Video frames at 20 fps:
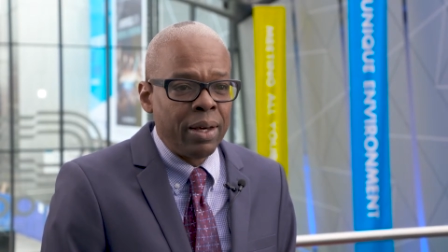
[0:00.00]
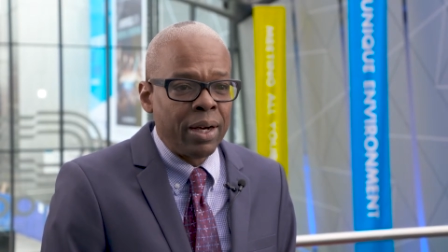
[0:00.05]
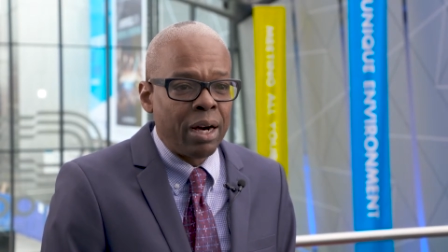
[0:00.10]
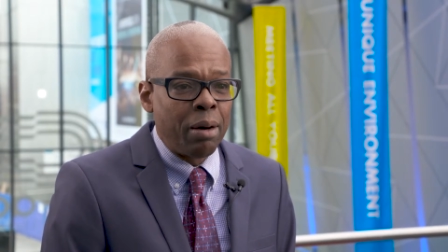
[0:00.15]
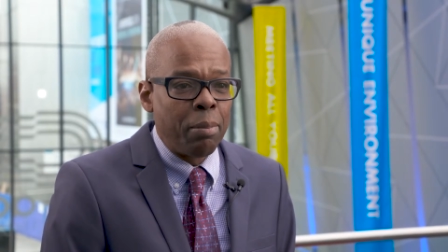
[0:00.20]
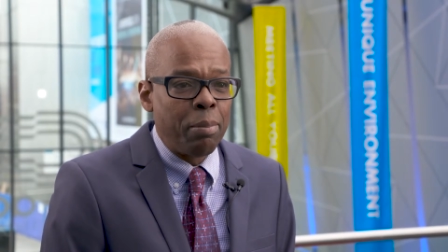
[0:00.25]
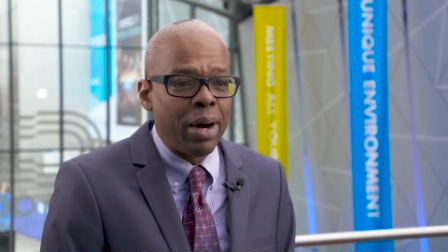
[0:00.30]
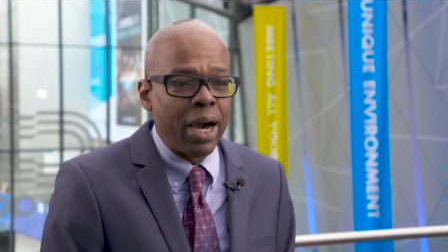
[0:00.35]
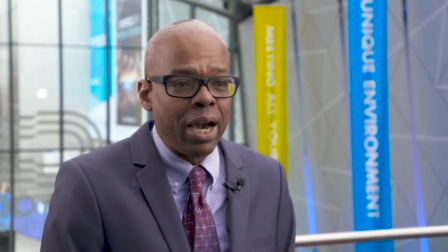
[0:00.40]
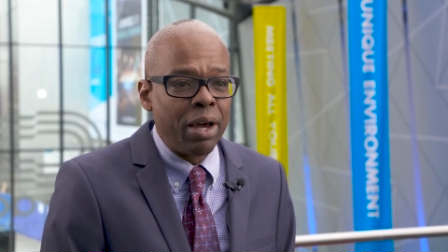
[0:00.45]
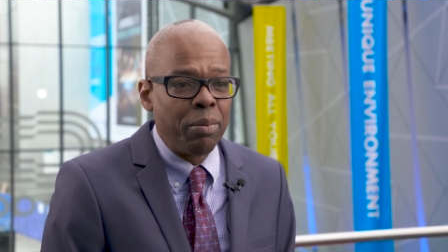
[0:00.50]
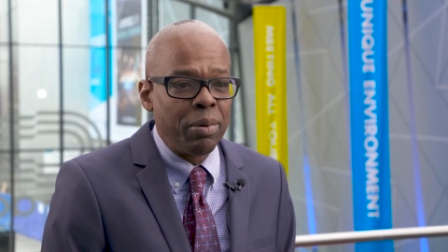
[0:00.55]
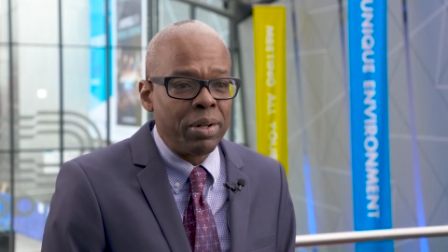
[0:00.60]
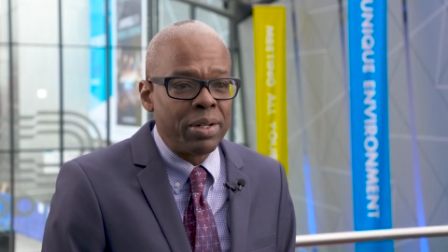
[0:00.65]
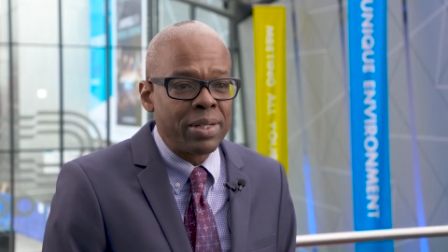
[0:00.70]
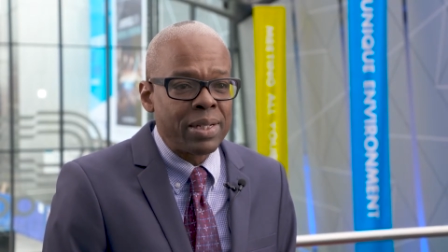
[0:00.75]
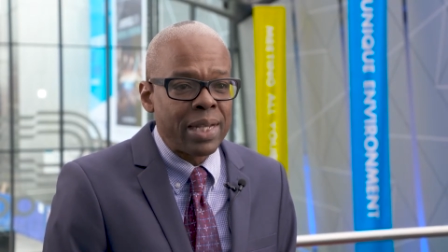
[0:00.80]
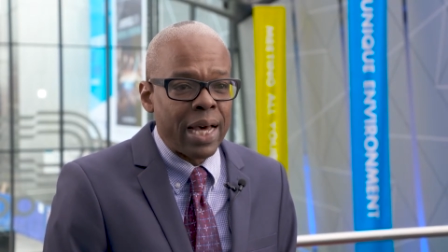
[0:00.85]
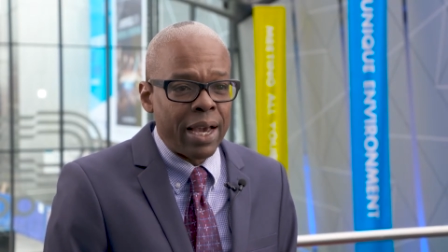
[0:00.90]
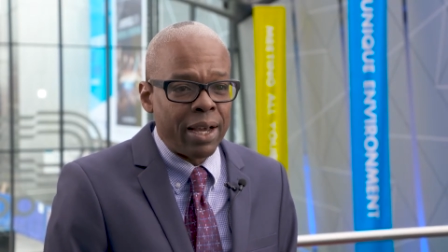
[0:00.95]
combined with
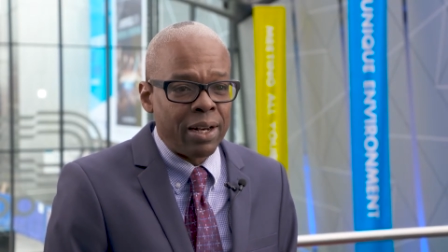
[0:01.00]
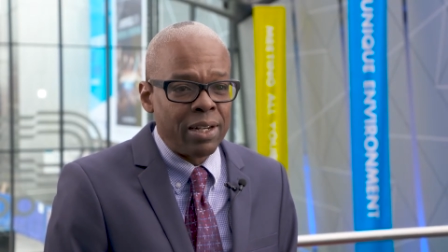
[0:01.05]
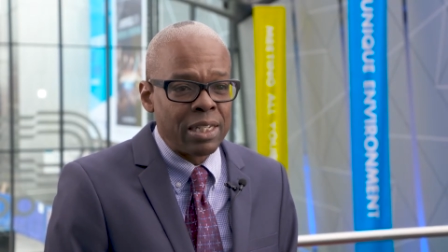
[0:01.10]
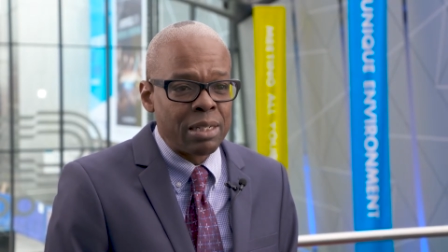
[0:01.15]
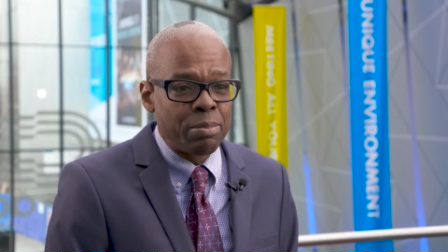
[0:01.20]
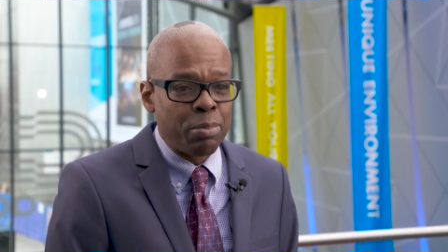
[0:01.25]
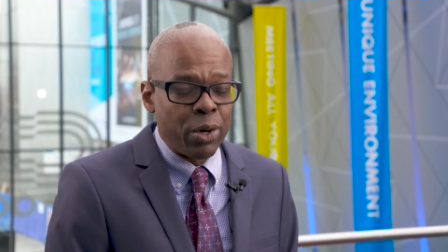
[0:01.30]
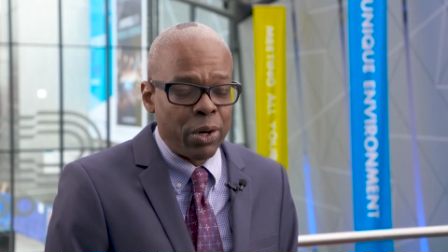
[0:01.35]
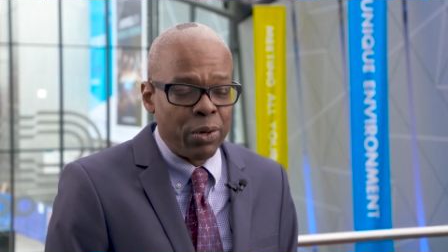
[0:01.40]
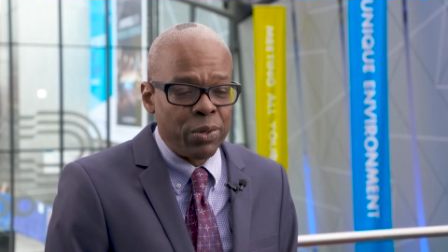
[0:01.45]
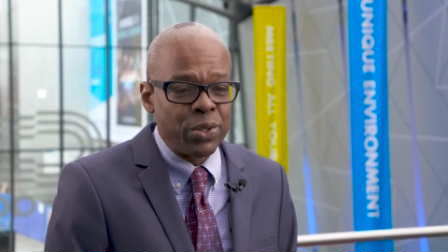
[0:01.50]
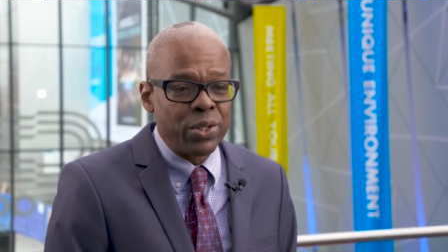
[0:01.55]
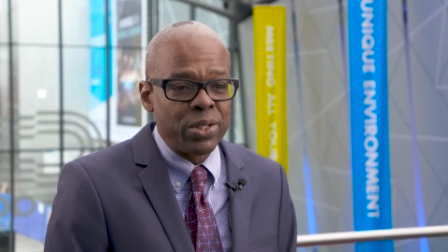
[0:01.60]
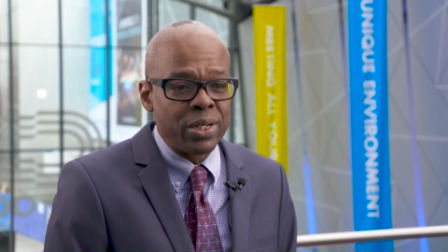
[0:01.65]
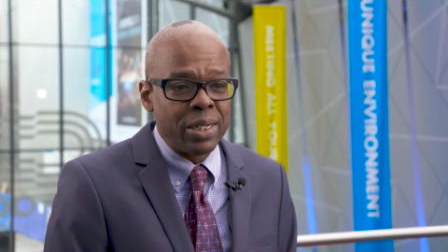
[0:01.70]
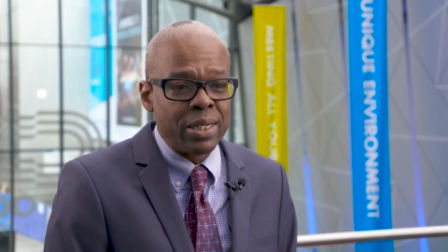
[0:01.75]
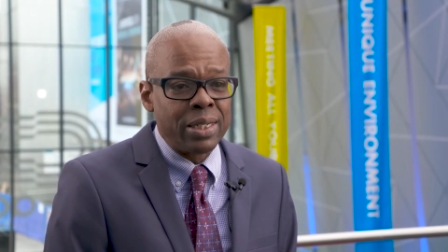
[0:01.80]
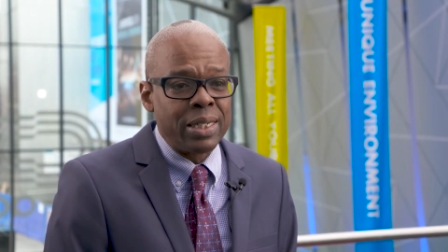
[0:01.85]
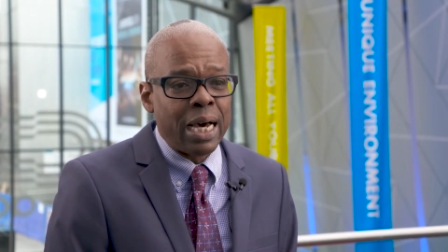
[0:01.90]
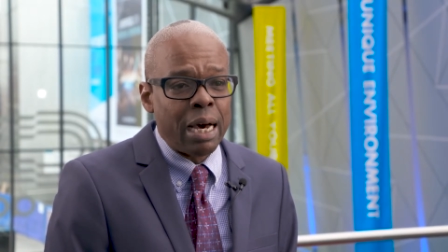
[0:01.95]
cyclosporin, which
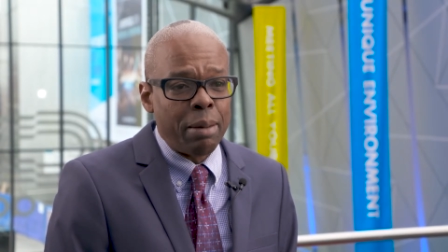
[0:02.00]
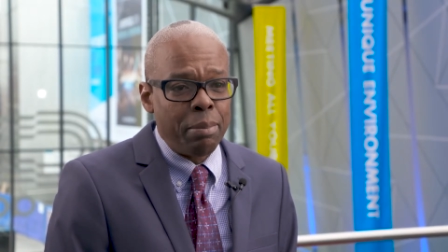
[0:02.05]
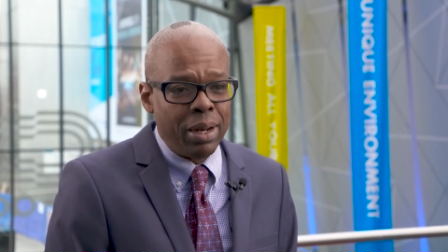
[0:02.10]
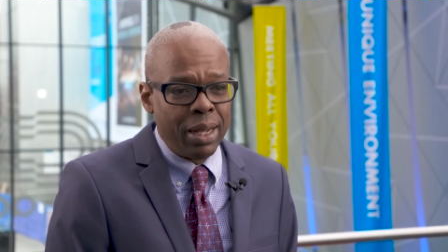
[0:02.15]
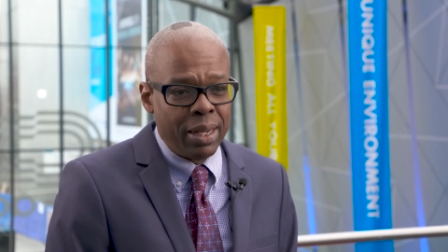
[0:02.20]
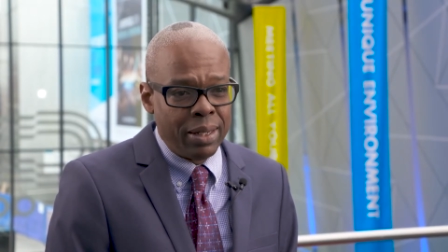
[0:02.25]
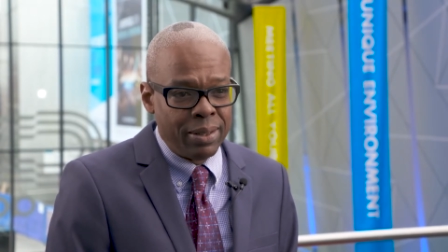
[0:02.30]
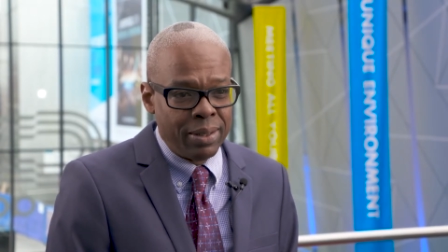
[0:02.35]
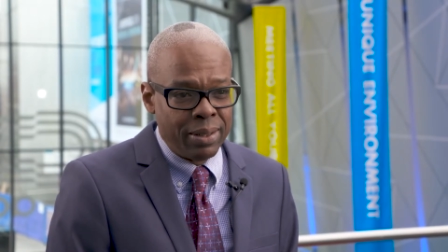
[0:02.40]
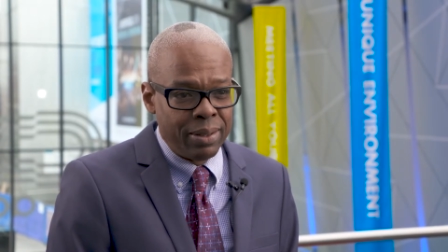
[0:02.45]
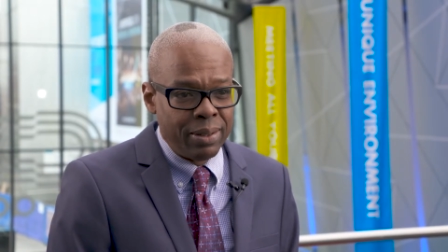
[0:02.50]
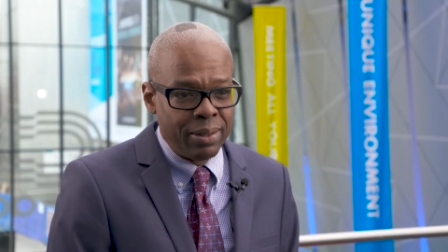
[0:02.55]
is a tablet.